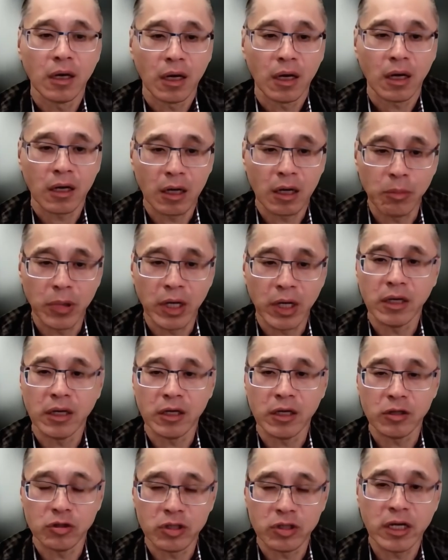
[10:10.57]

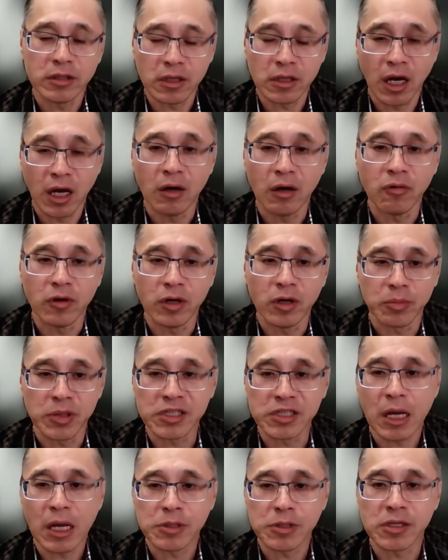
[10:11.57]
completely change our
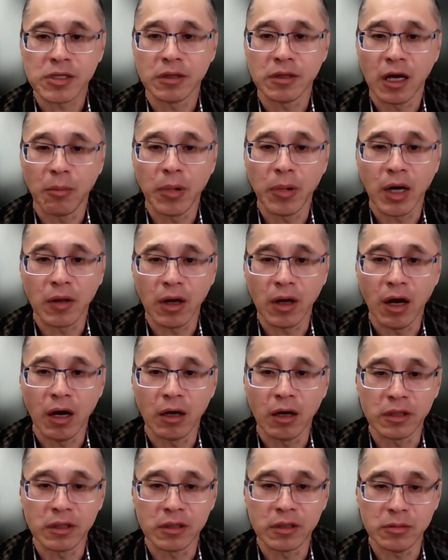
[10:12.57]
perception about how
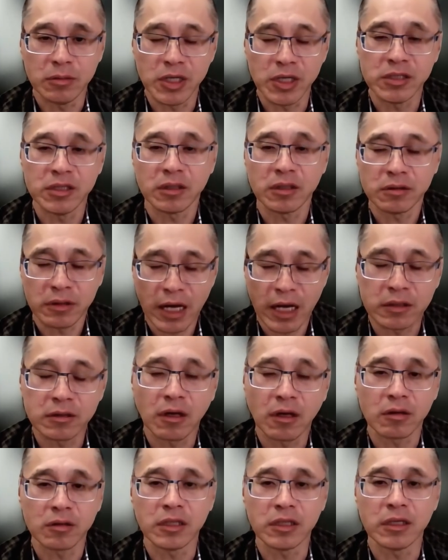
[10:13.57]
the imaging
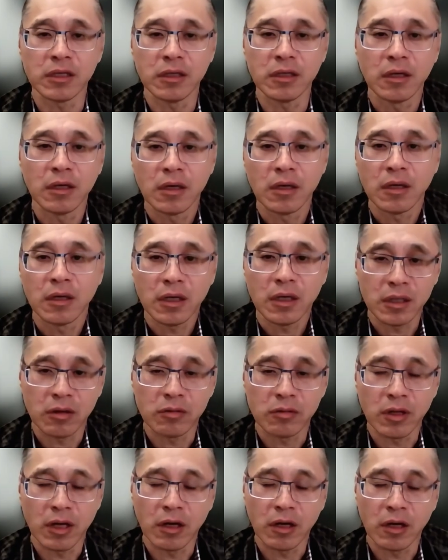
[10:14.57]
technology,
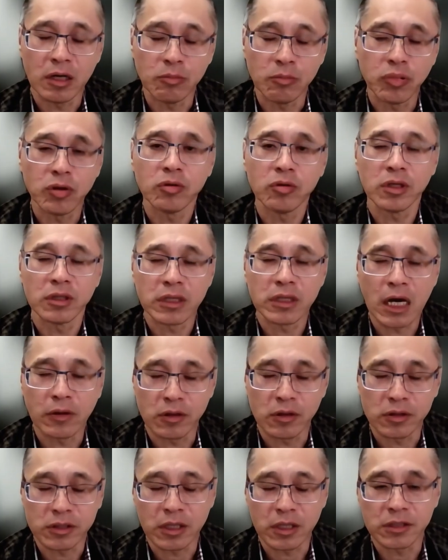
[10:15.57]
the improve the
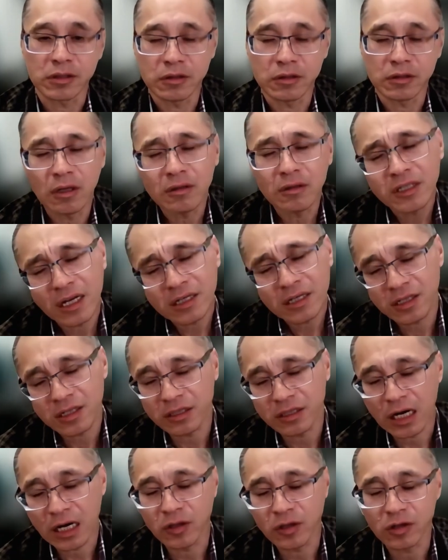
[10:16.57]
diagnosis, not just the
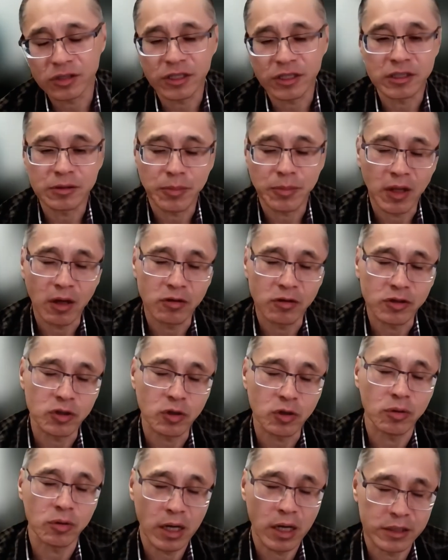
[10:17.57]
diagnosis, but
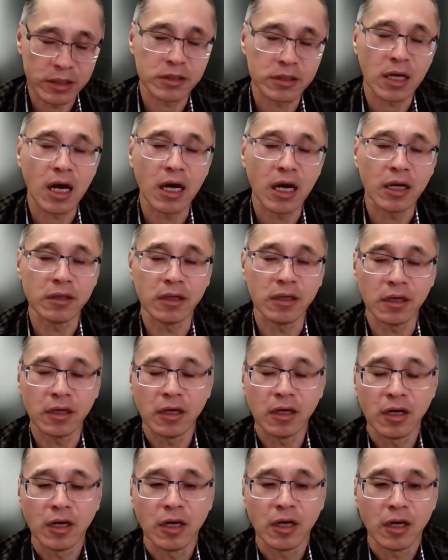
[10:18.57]
also its kind
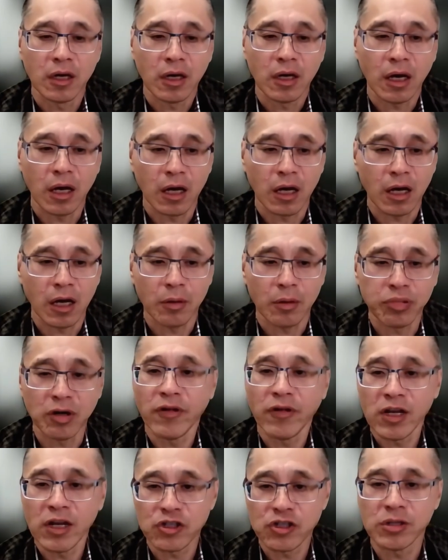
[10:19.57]
of
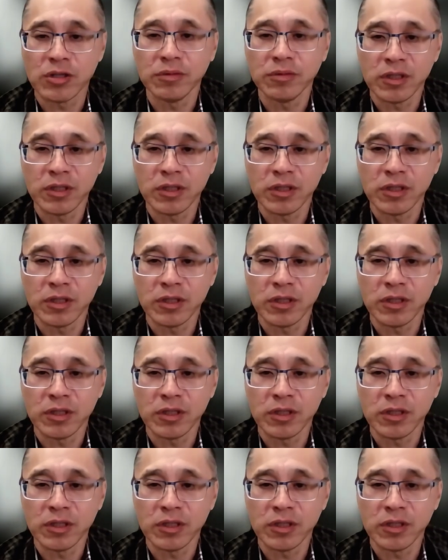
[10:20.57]
prevention.